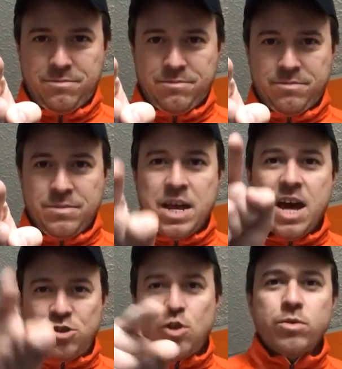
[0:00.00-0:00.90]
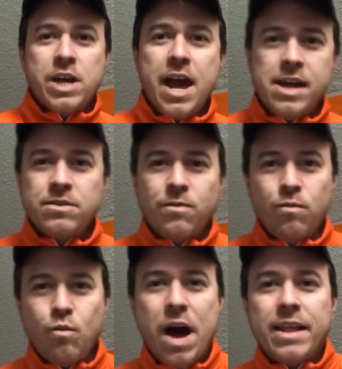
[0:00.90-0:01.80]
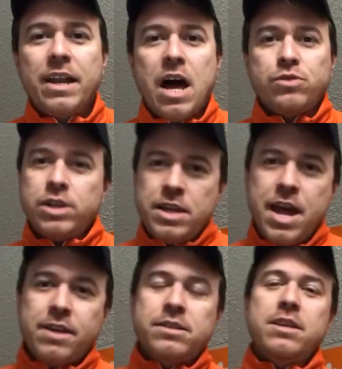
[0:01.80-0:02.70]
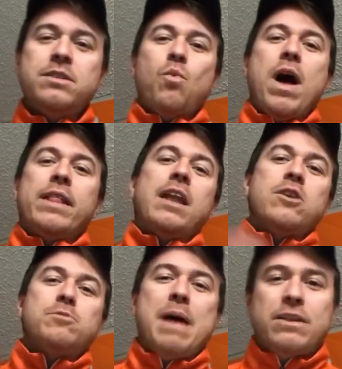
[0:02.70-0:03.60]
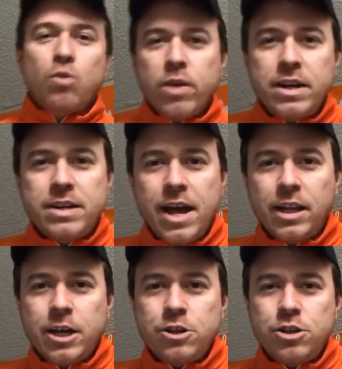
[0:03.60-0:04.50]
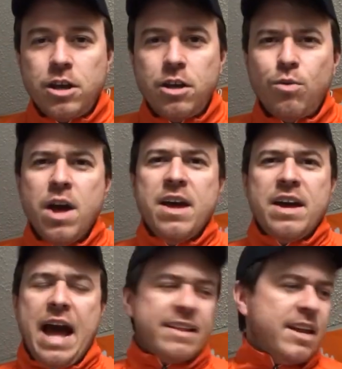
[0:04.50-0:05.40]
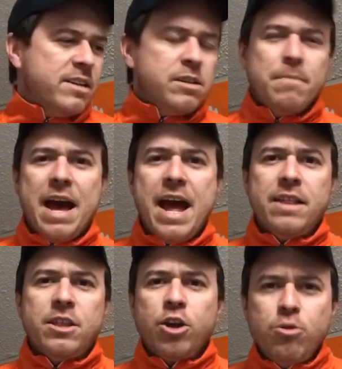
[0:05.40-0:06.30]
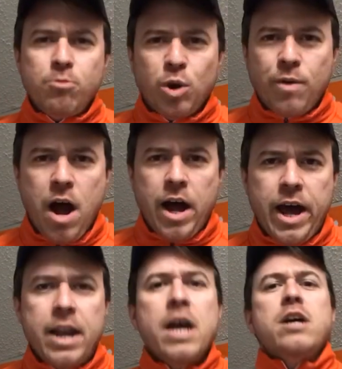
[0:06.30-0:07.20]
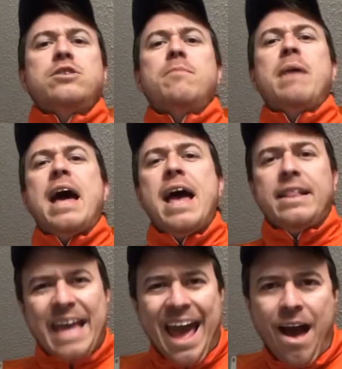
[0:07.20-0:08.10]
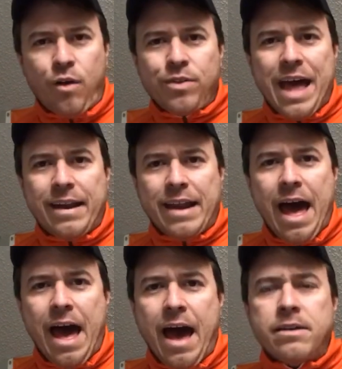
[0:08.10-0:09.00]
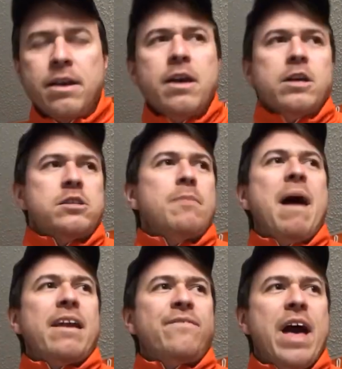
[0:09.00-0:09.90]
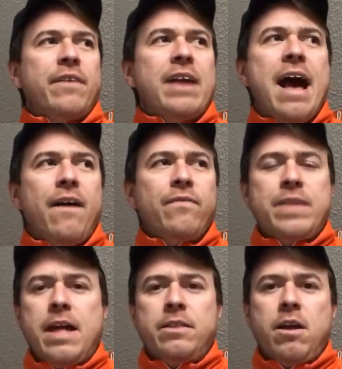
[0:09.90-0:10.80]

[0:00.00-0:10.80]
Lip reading: as Georgia has why they lost to Texas and why they lost by 20 to LSU. I think somebody had the goober riot. Somebody had the gout that night. Somebody found out that their